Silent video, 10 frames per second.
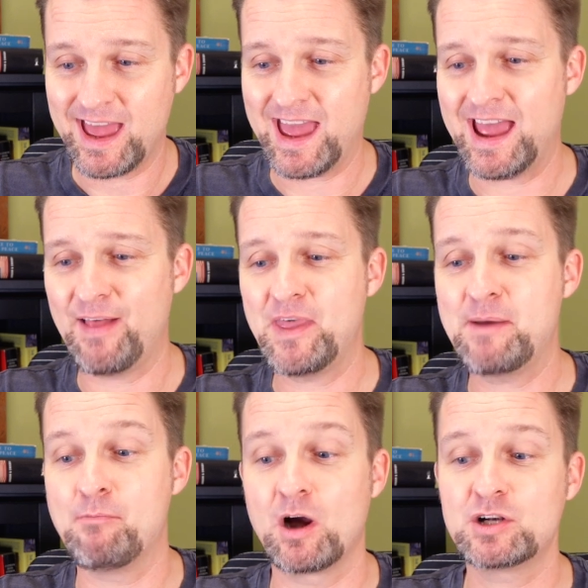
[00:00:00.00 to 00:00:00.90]
and they
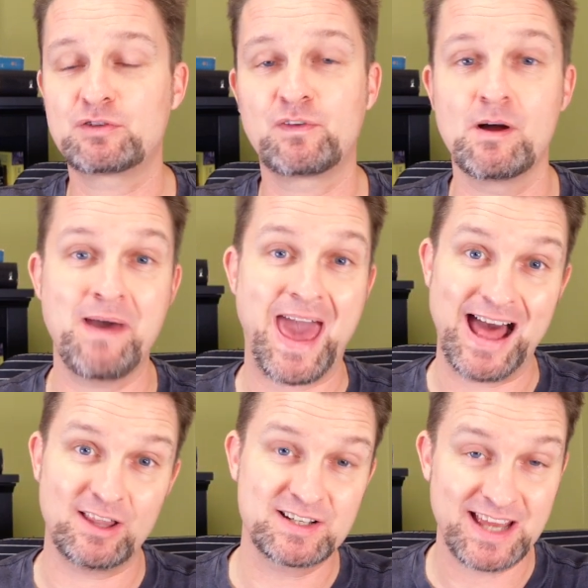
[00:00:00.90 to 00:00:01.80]
marched from
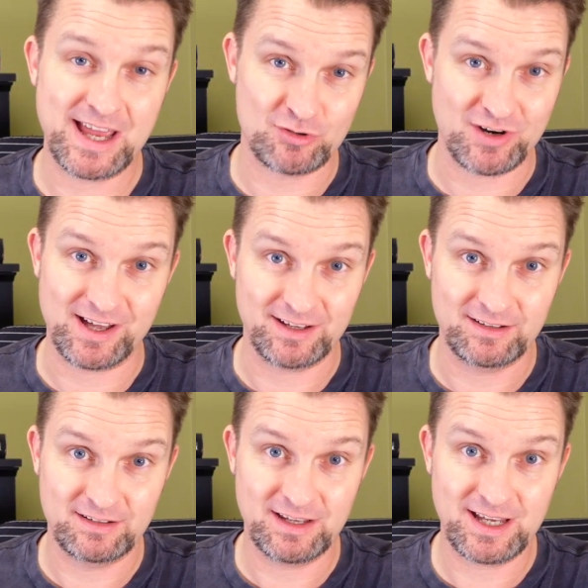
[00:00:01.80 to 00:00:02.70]
Alexandria
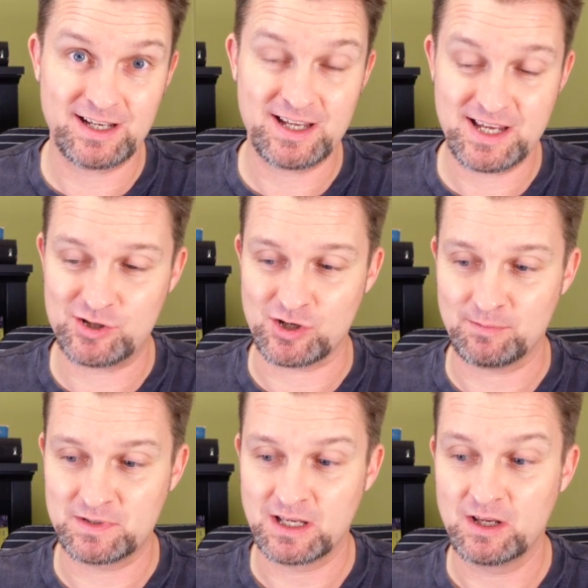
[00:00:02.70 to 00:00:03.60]
in
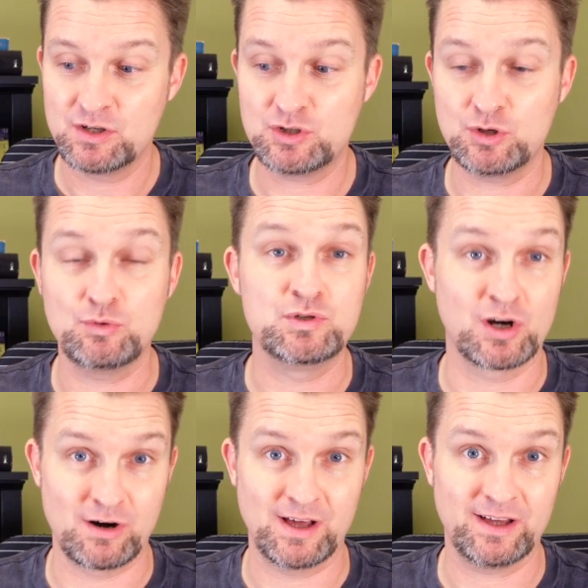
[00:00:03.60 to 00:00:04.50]
Egypt to
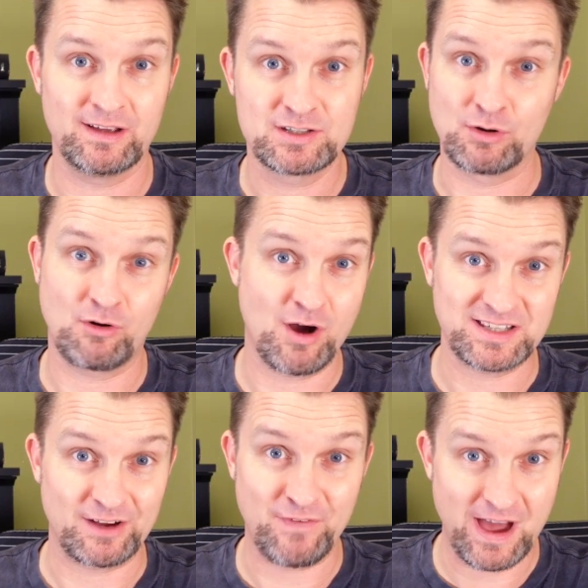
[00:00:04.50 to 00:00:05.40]
Derna. So across
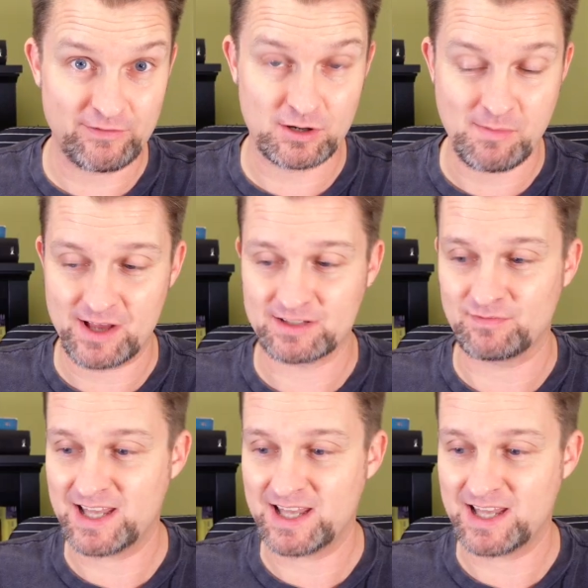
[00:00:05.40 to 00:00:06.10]
500 miles of